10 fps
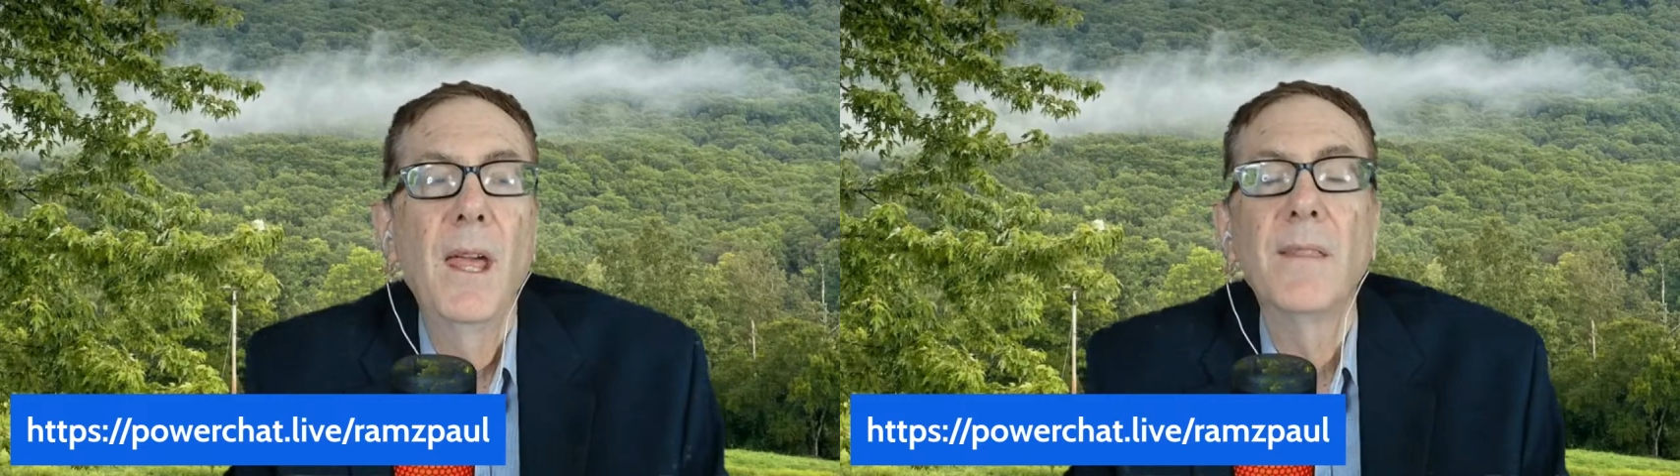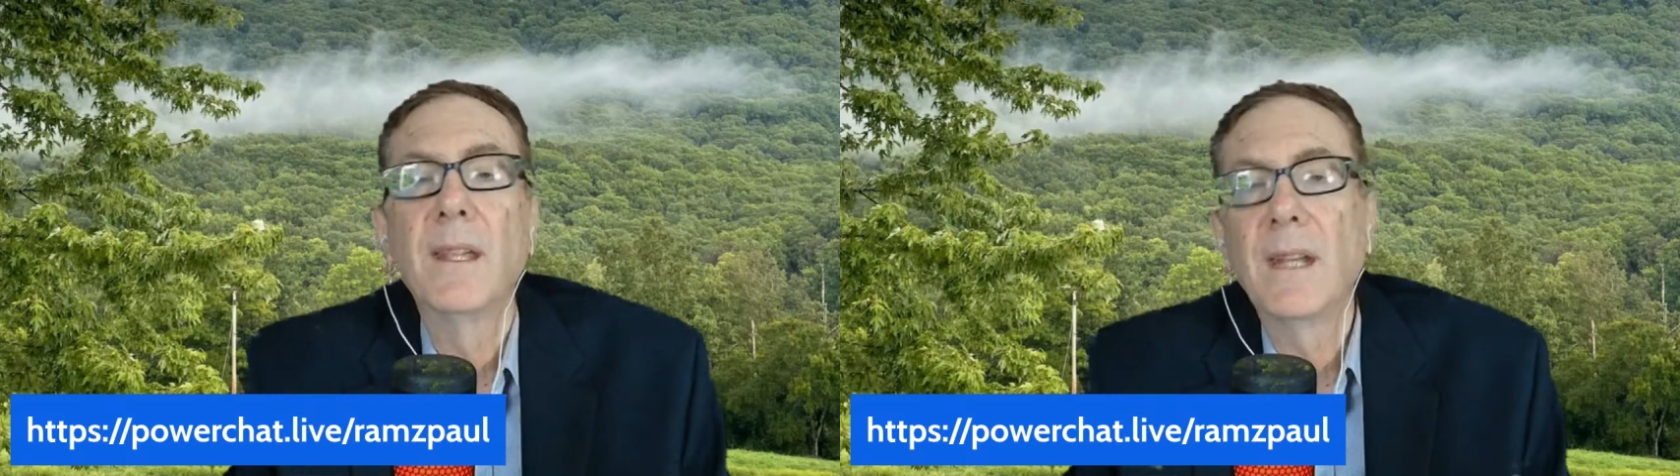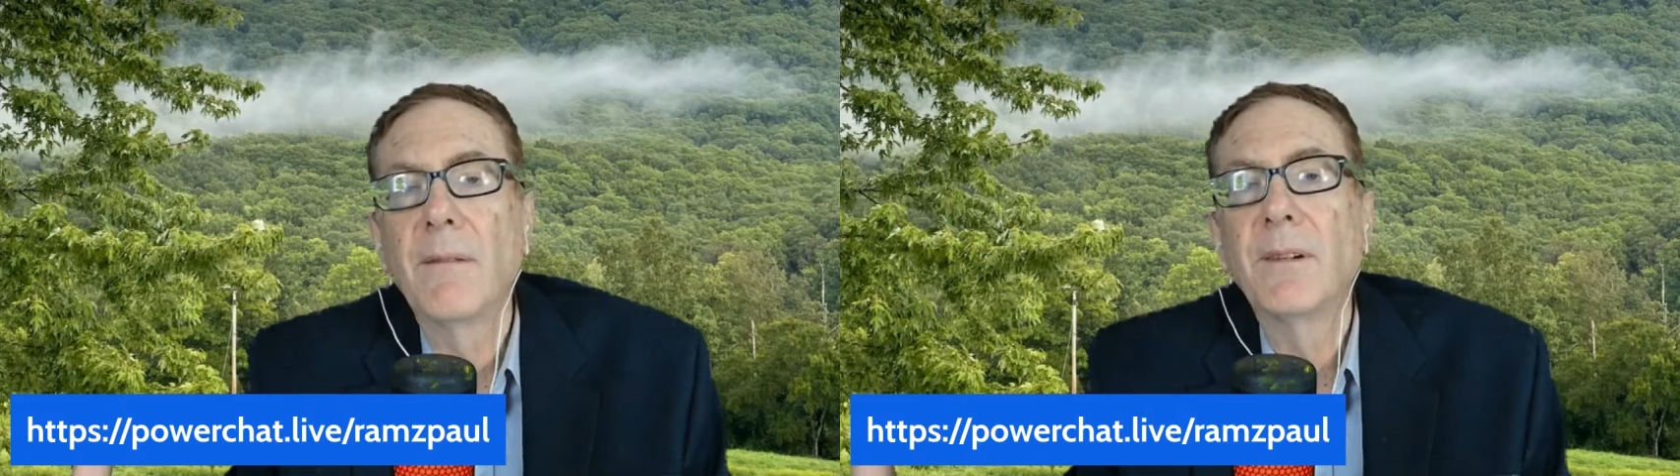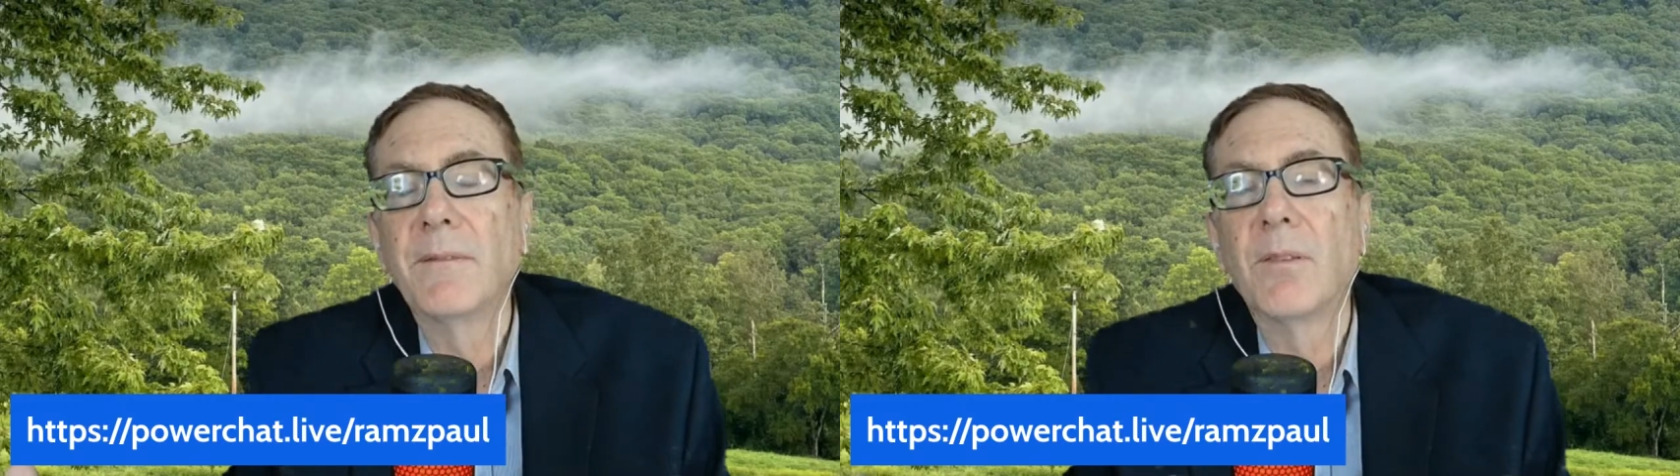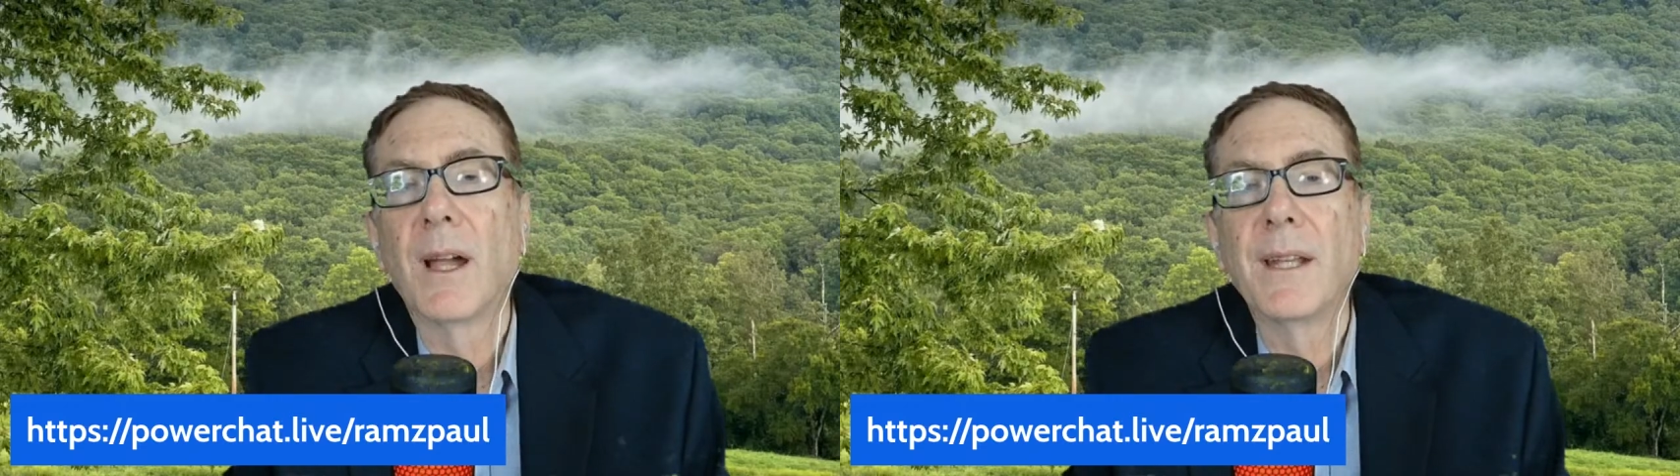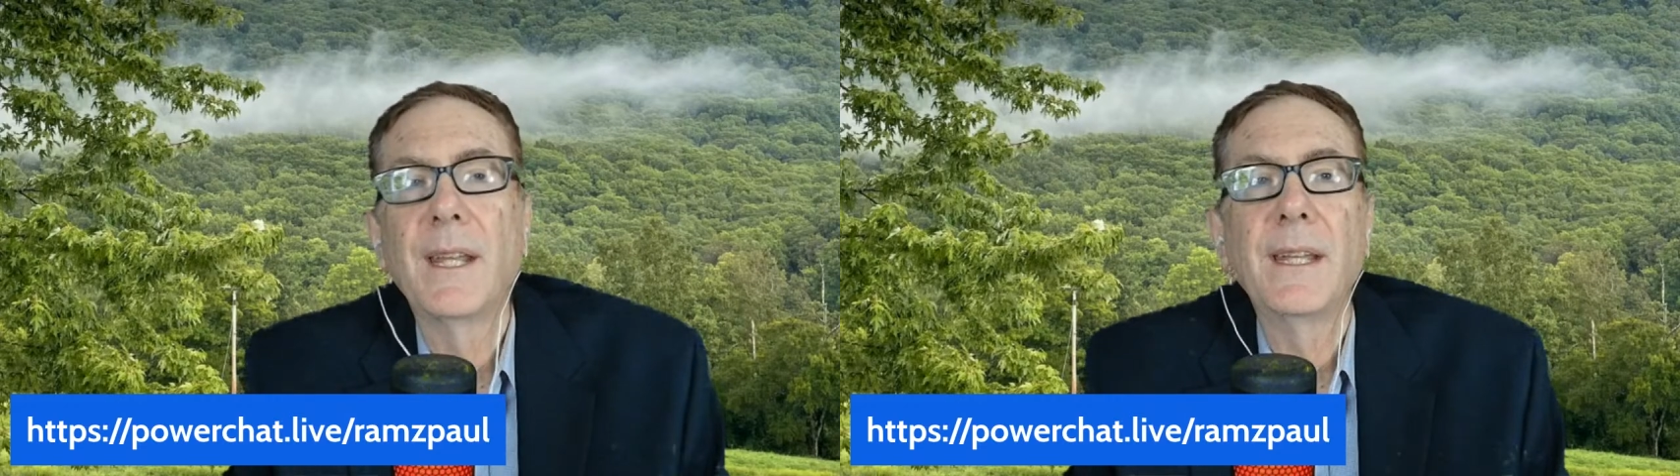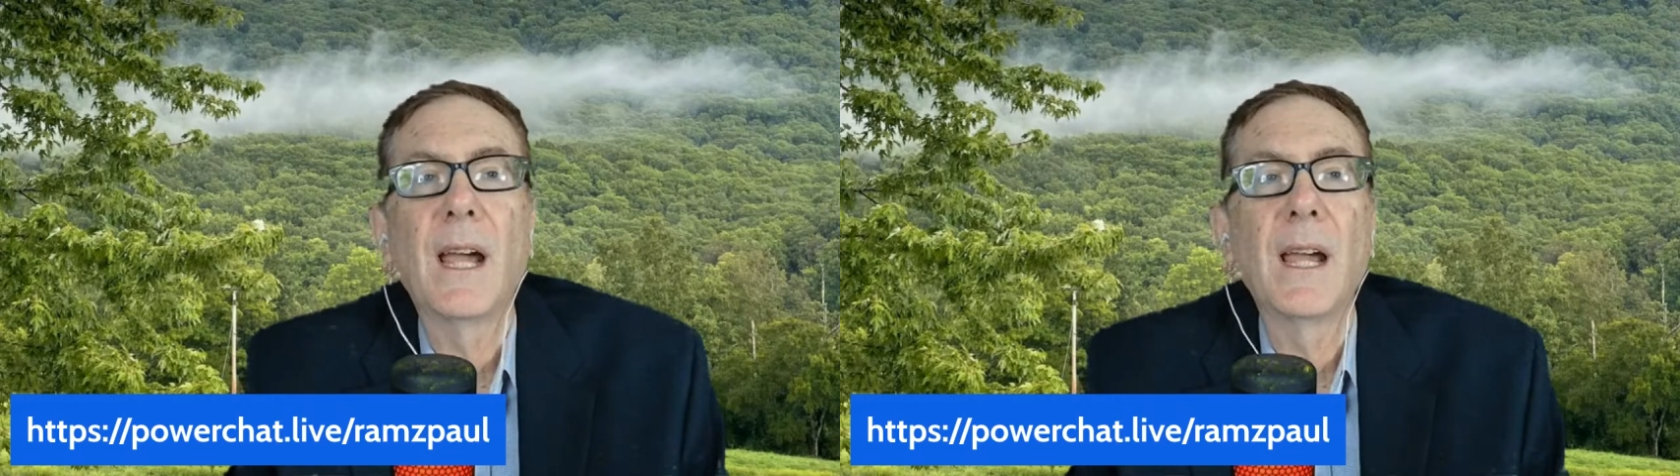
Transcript: And then every Friday,